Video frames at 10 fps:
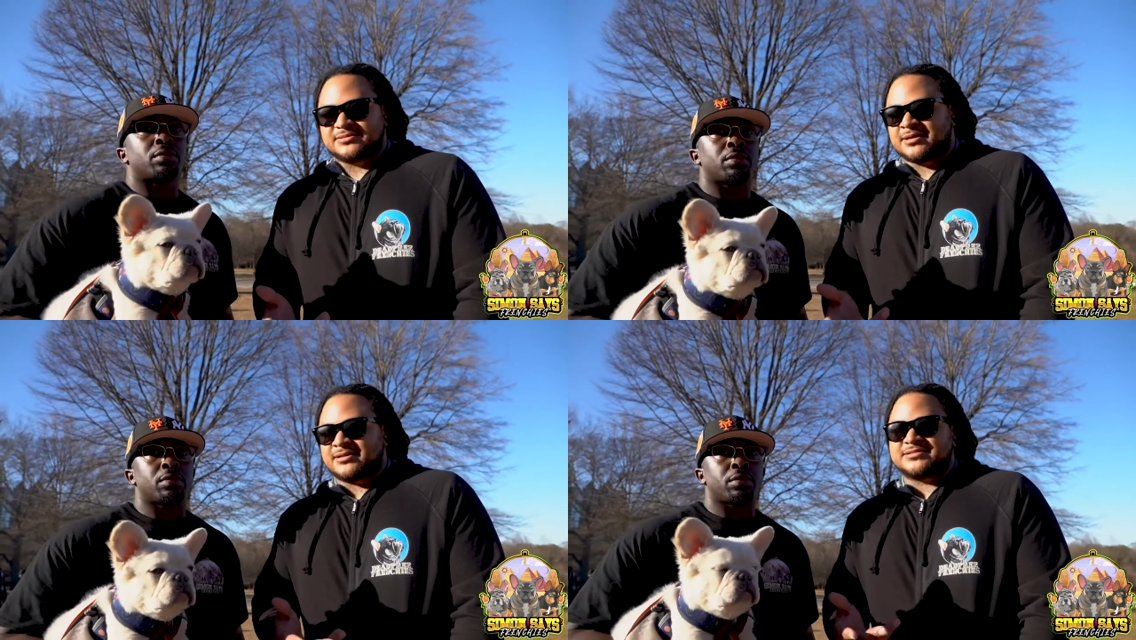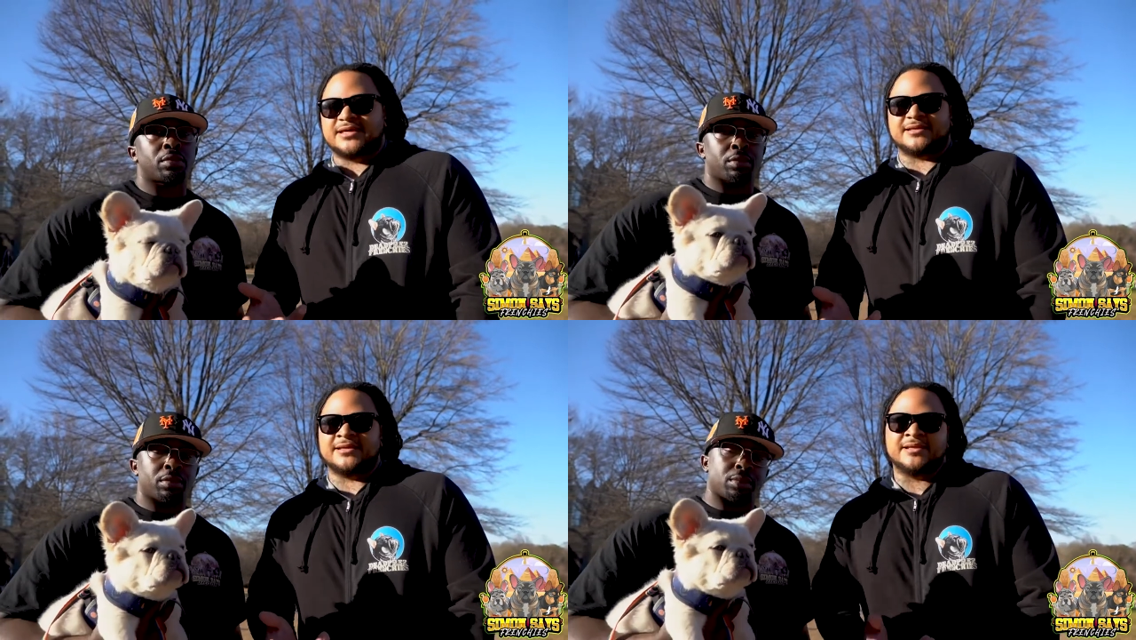
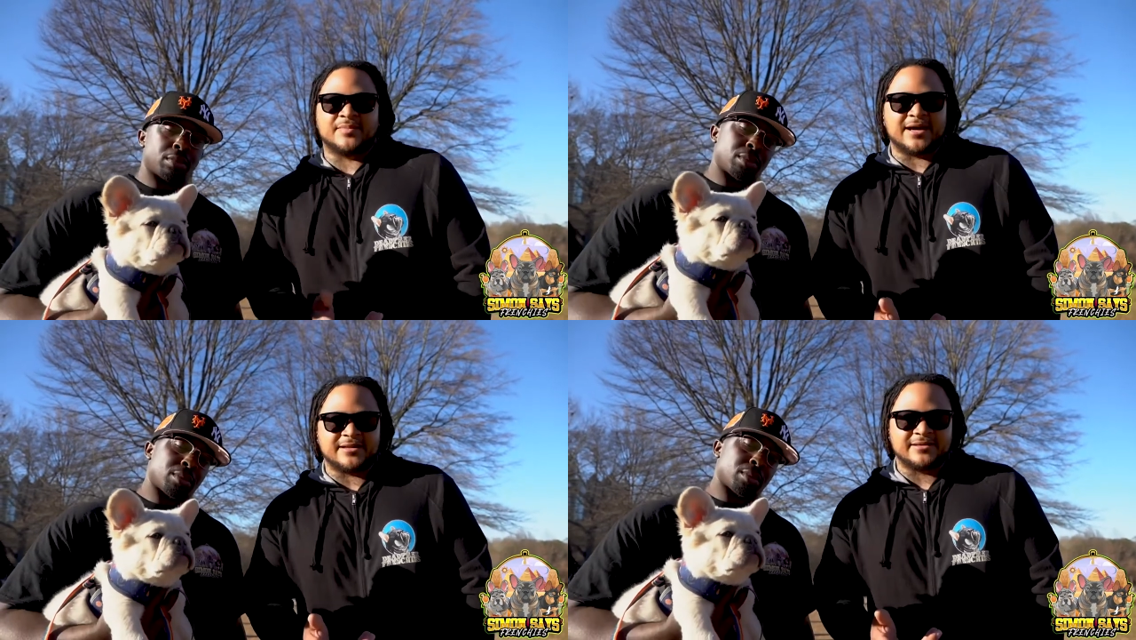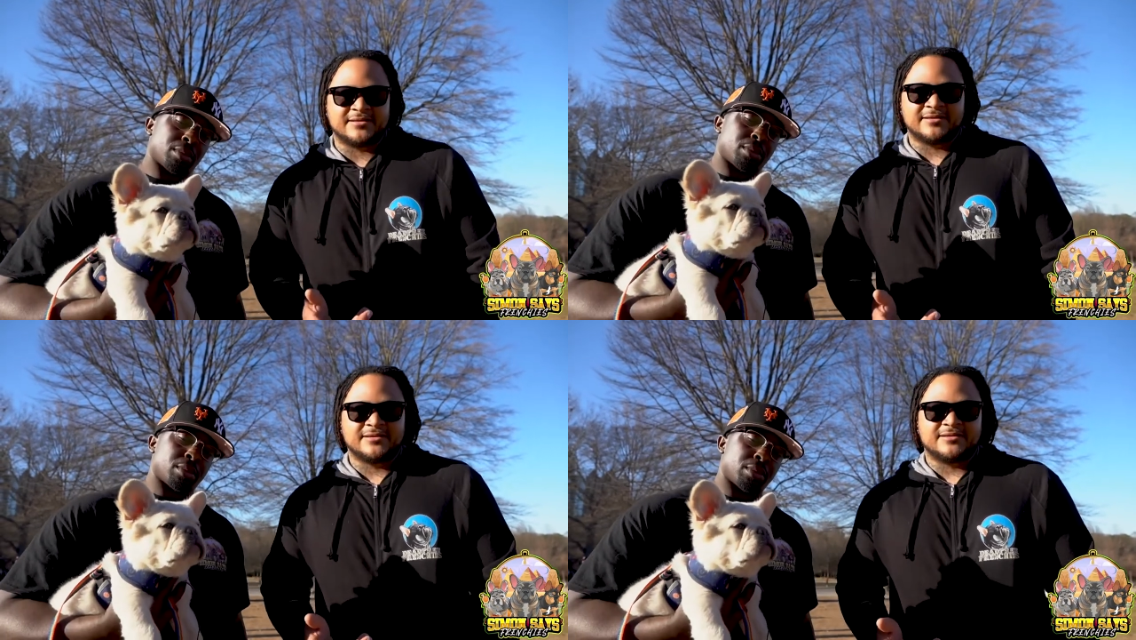Speaker 1: contact anybody.
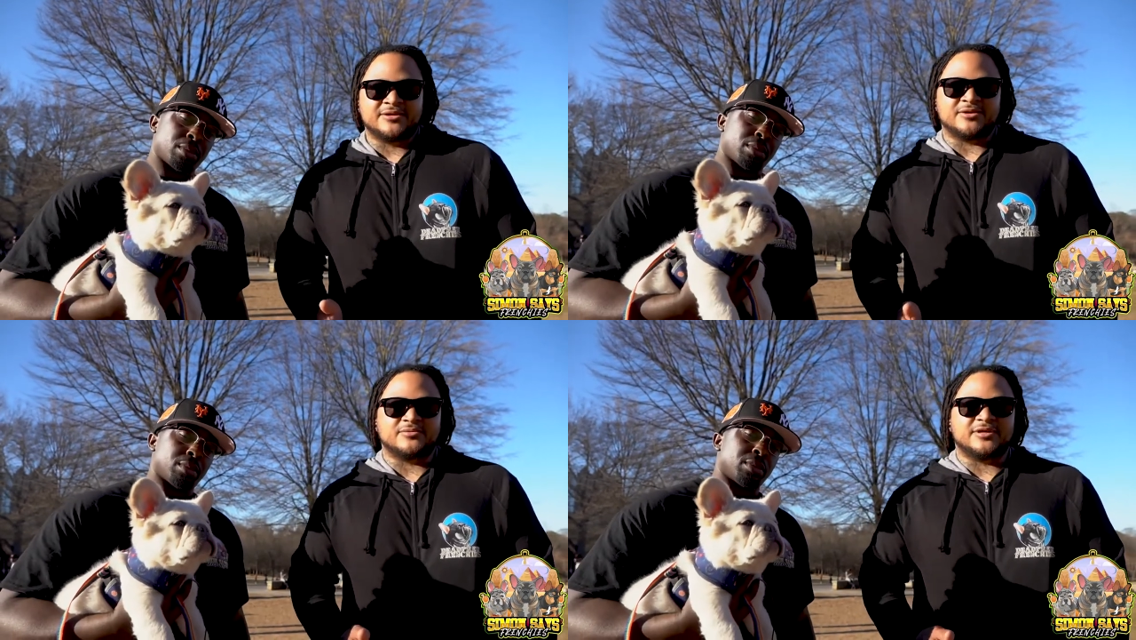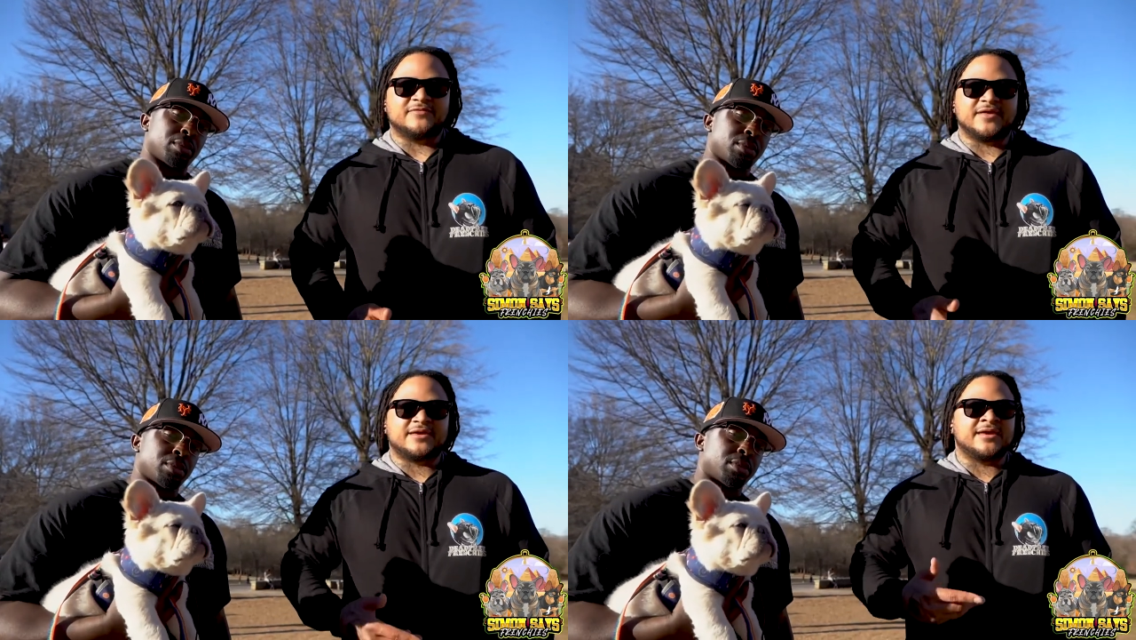You know,
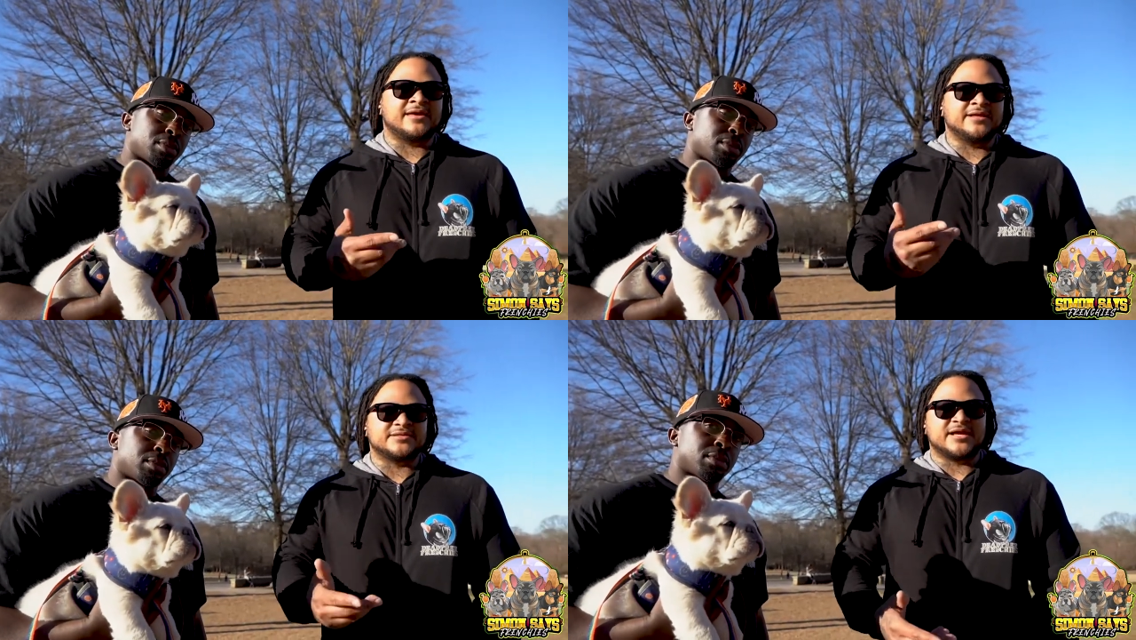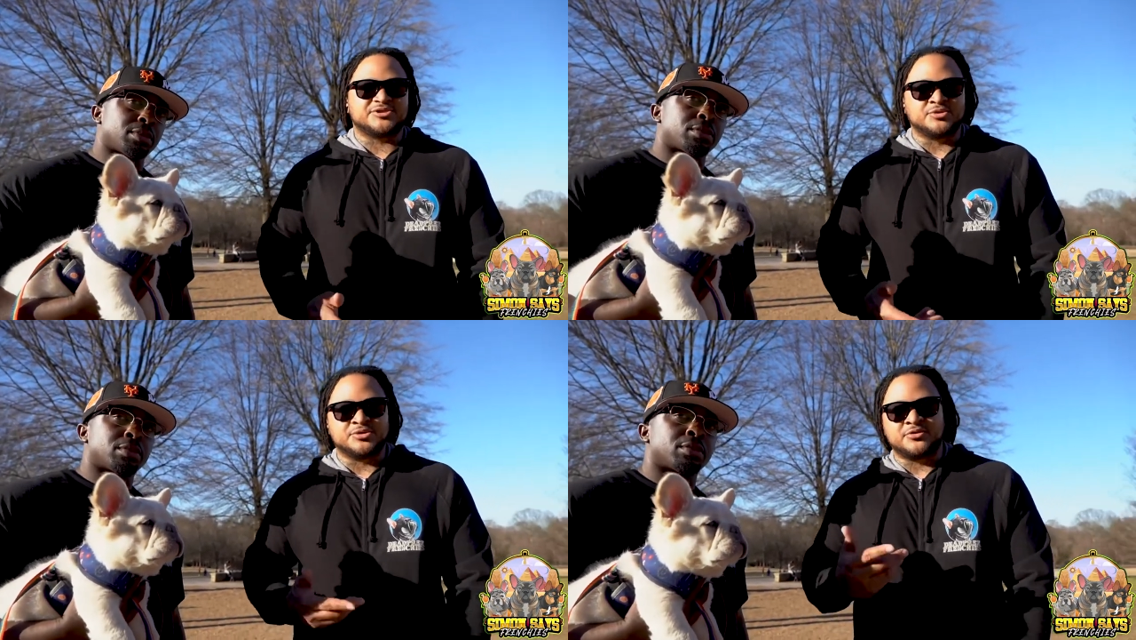if they can't educate
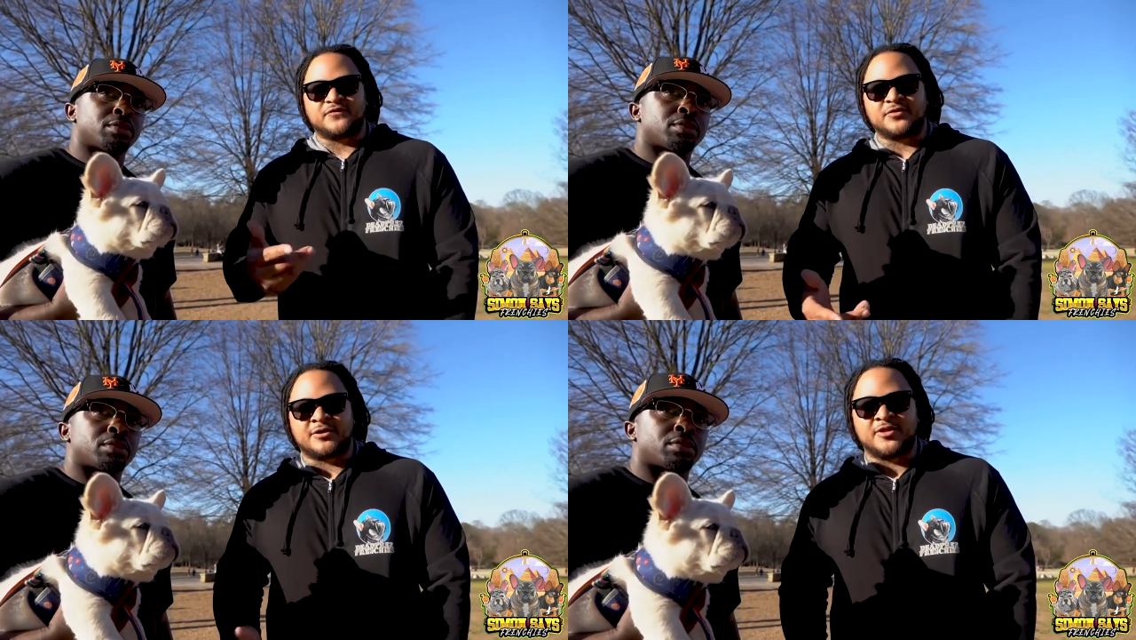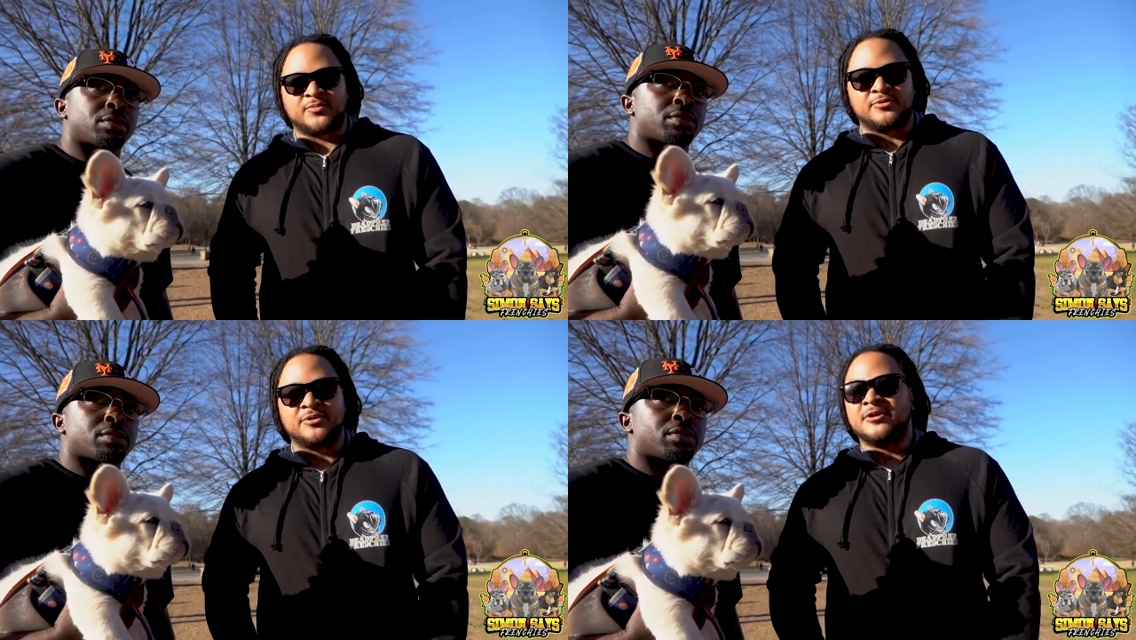you and you don't feel
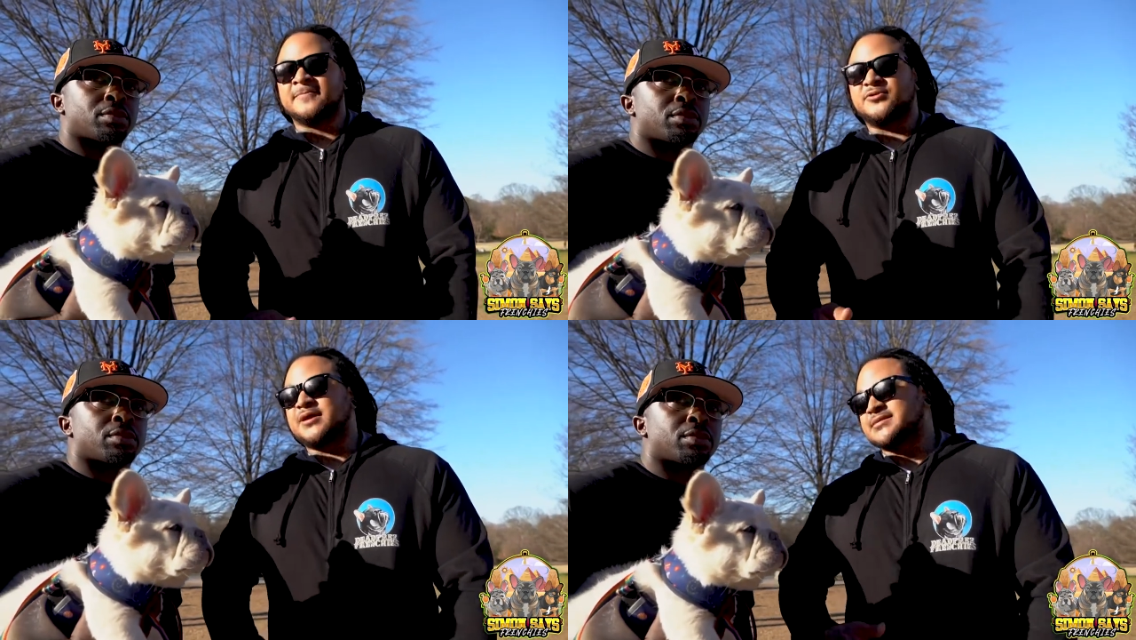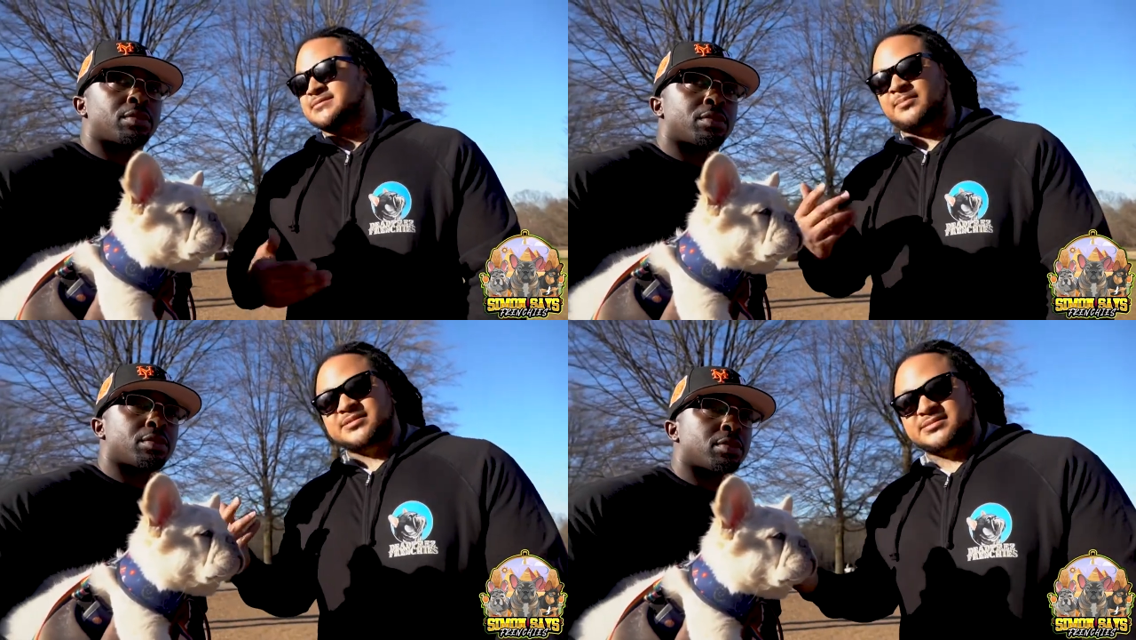comfortable, you got
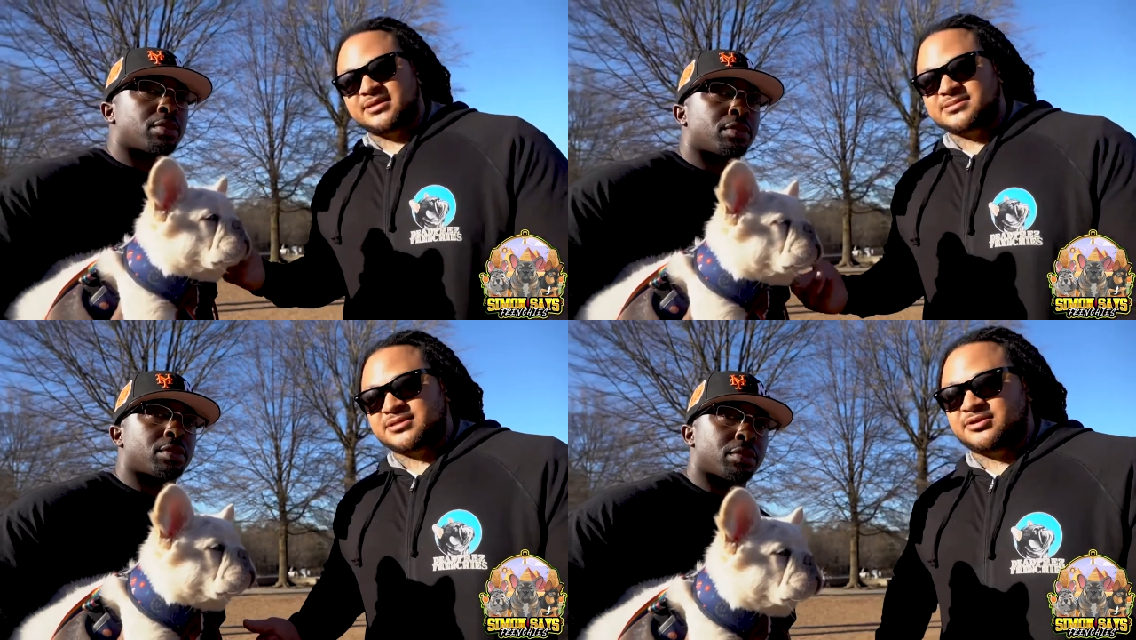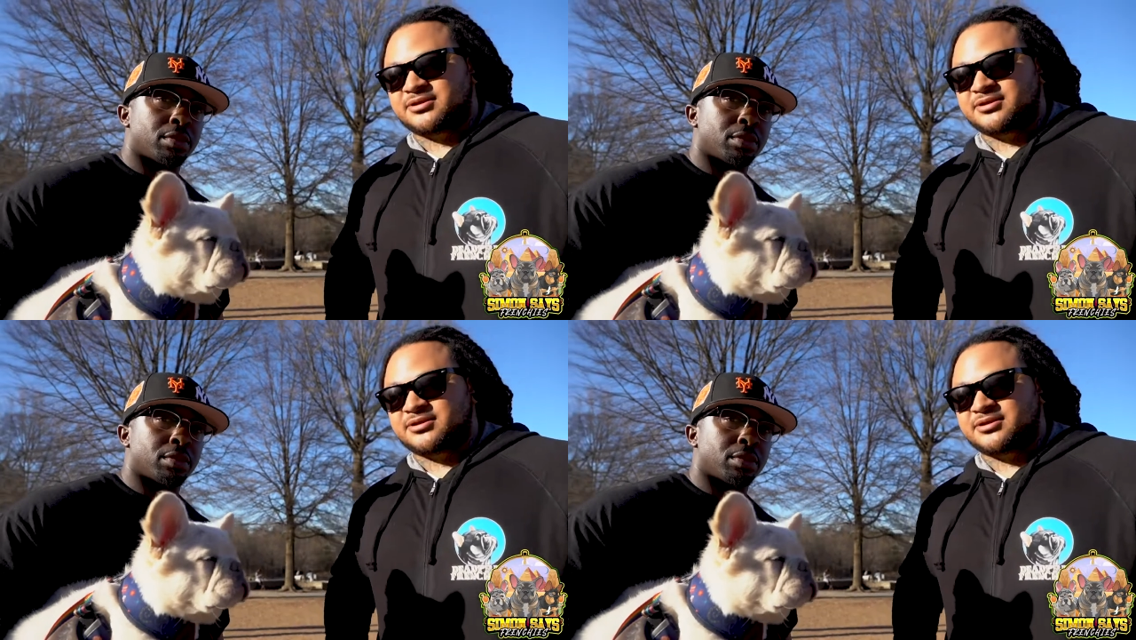Simon Says here.